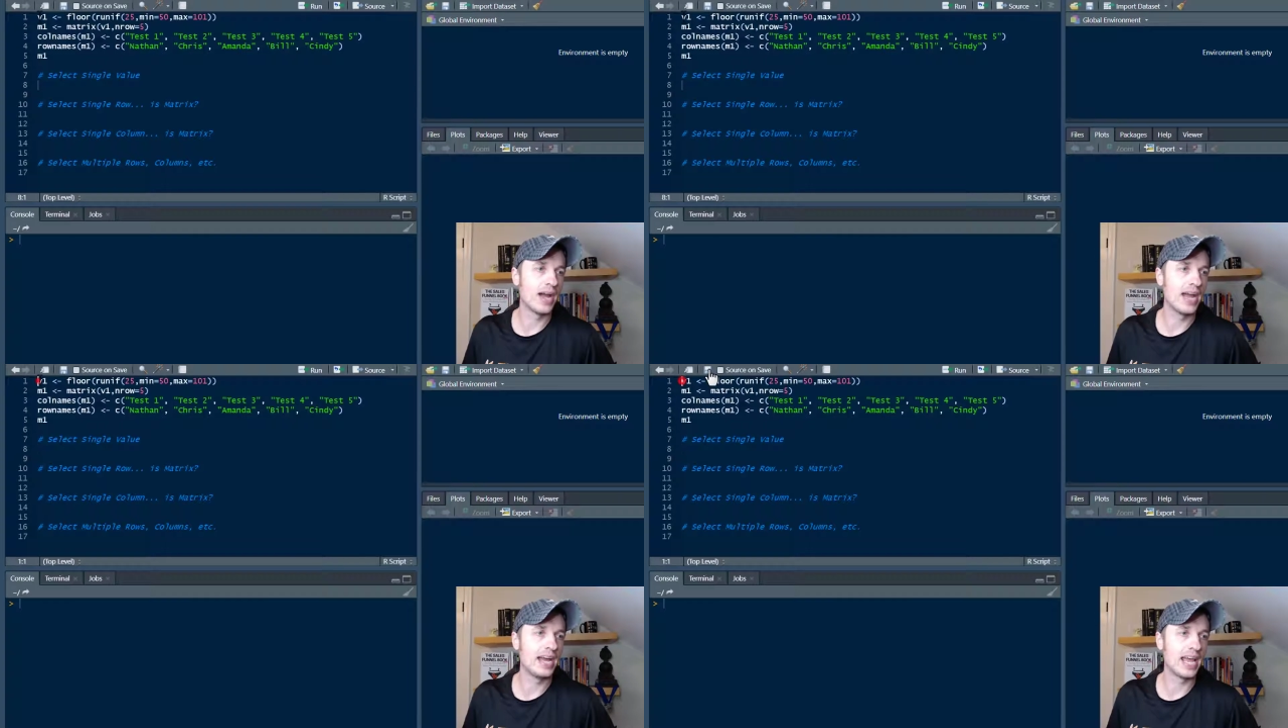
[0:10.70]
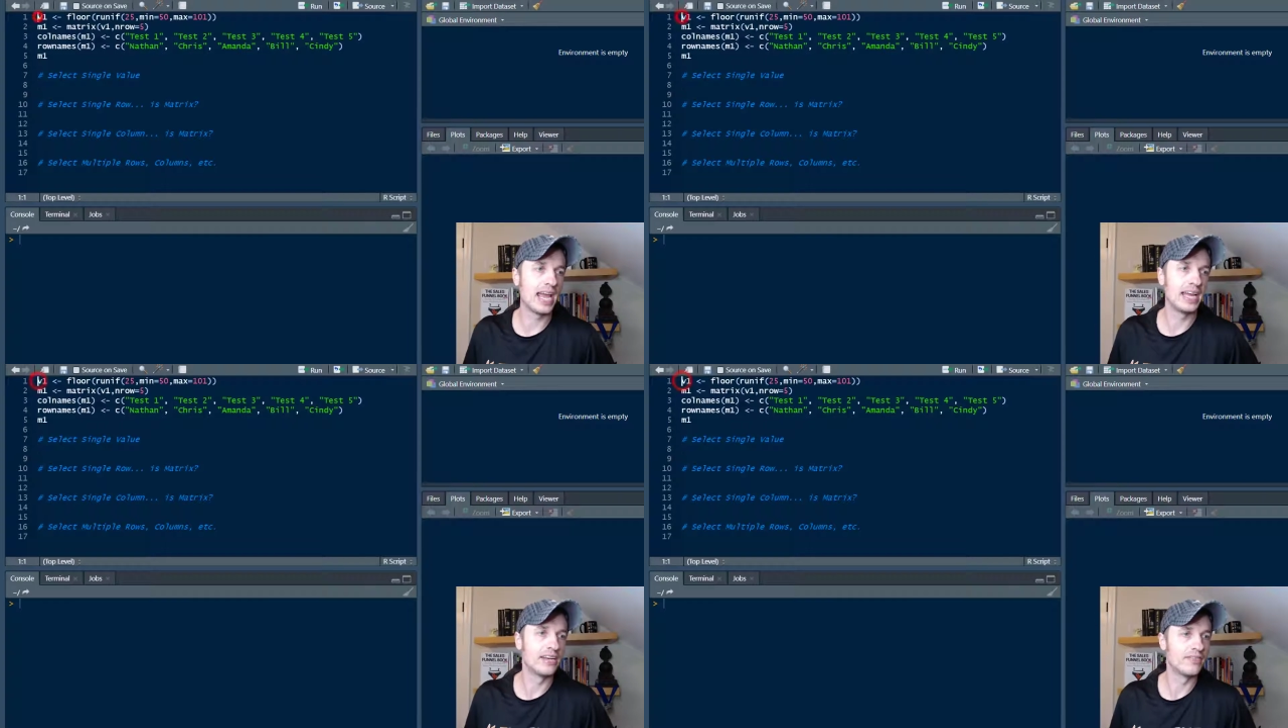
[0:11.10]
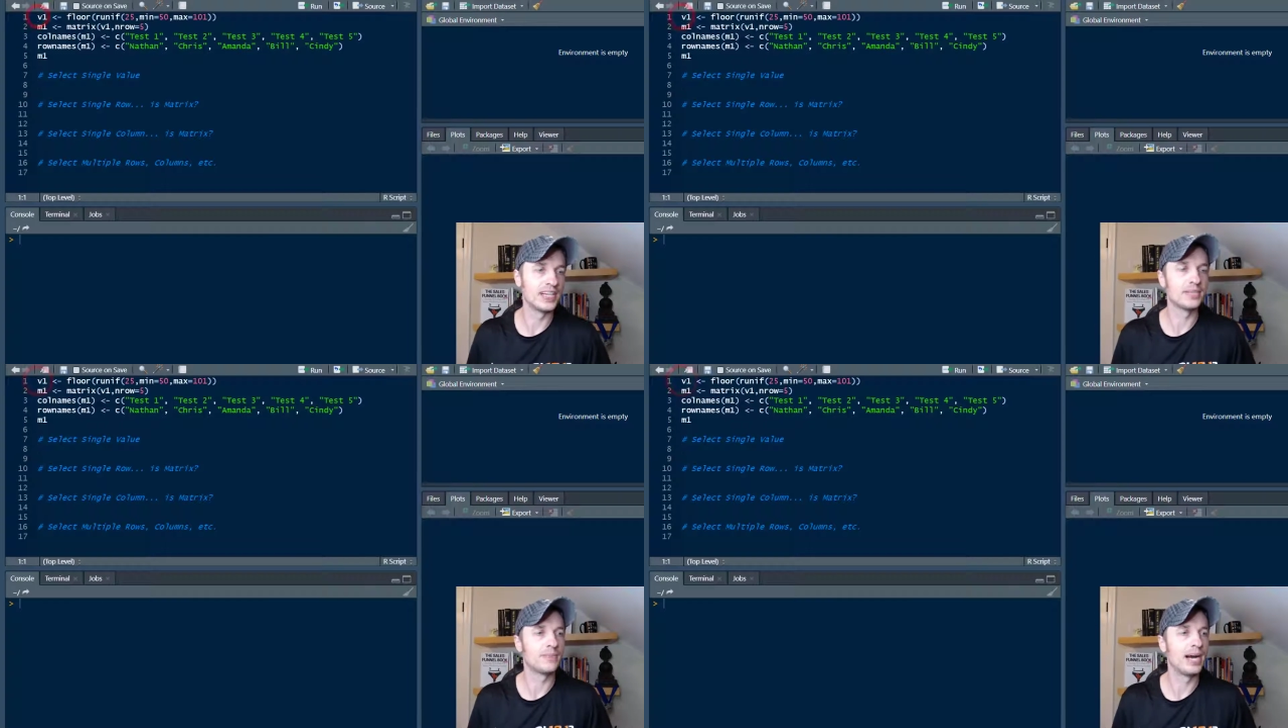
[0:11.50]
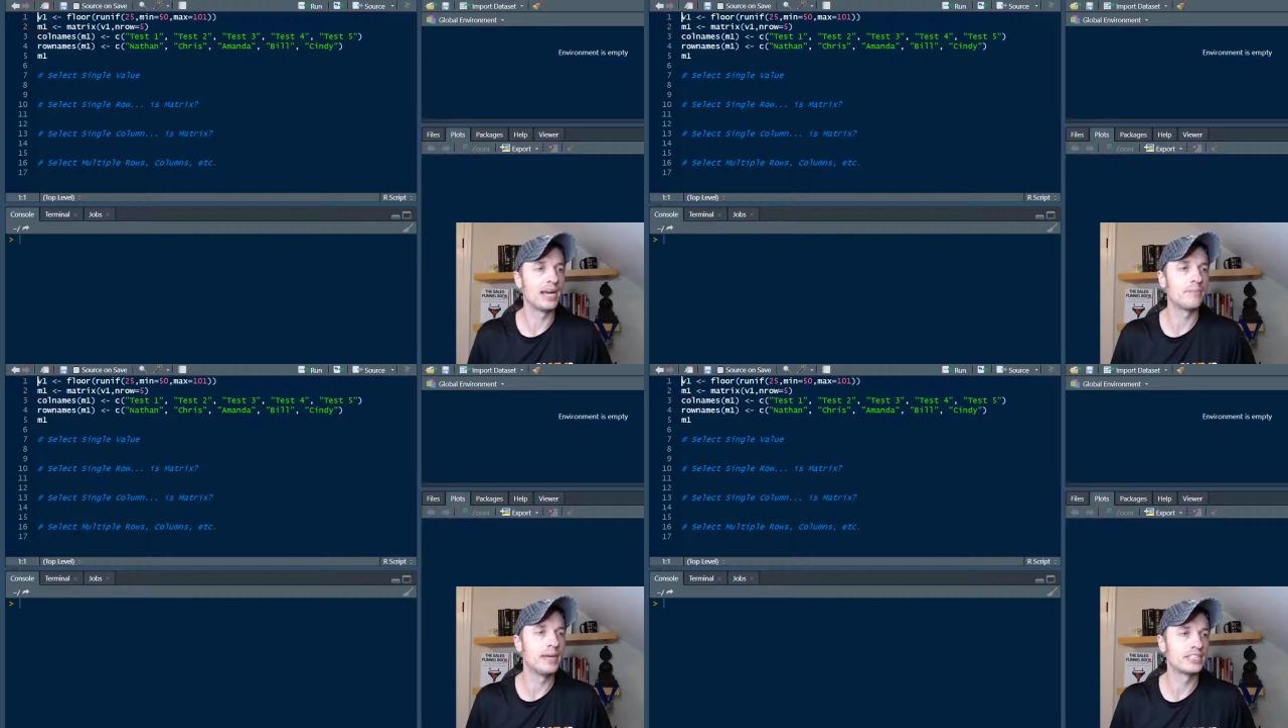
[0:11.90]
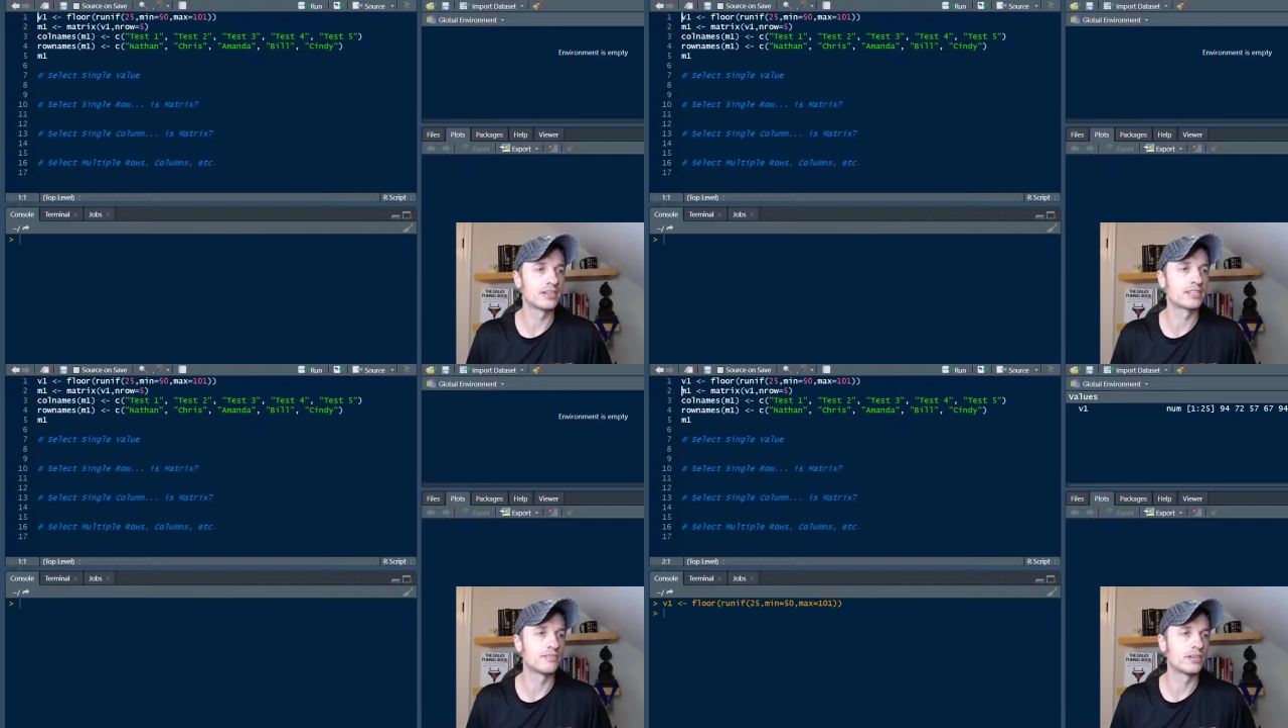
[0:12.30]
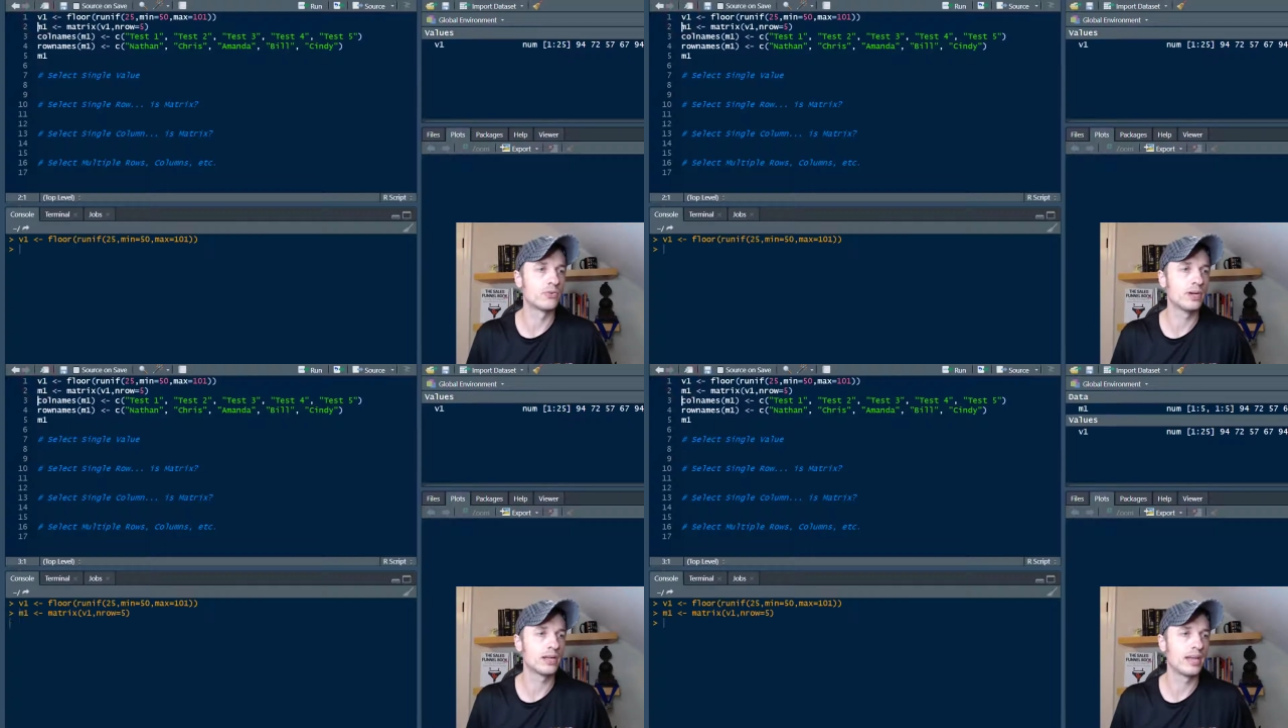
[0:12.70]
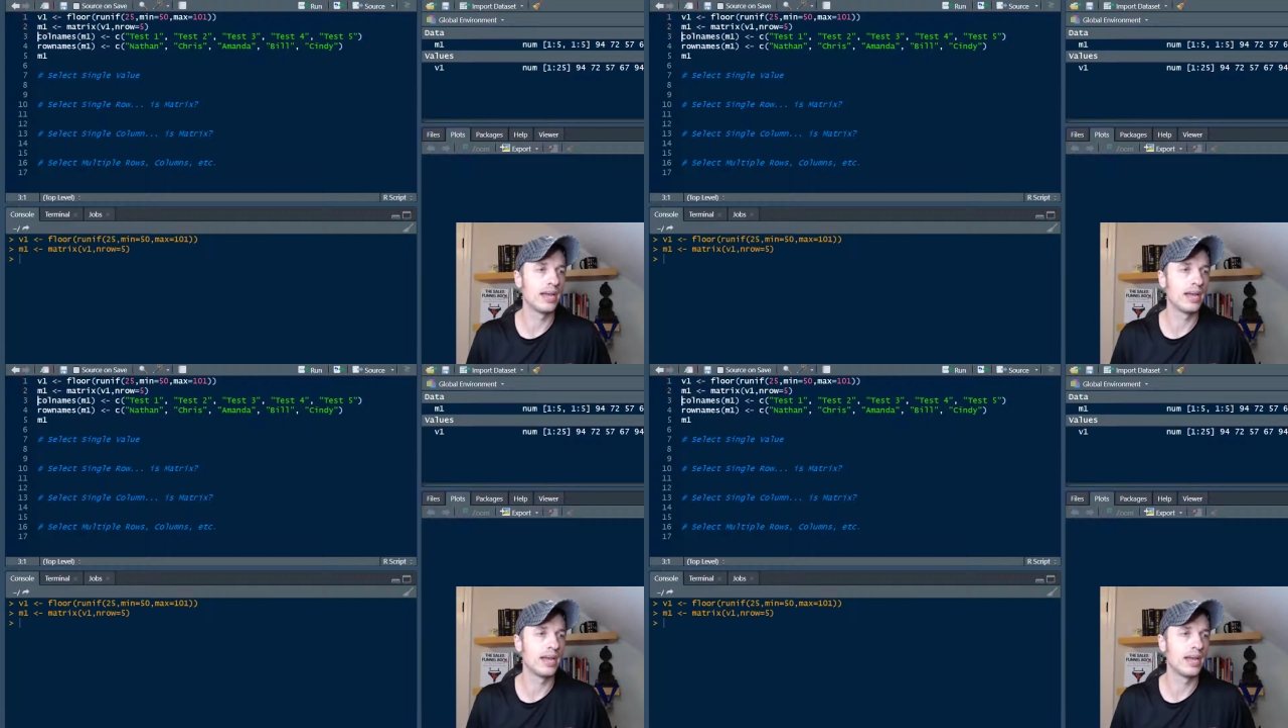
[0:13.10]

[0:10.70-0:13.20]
ahead and develop my matrix real quick.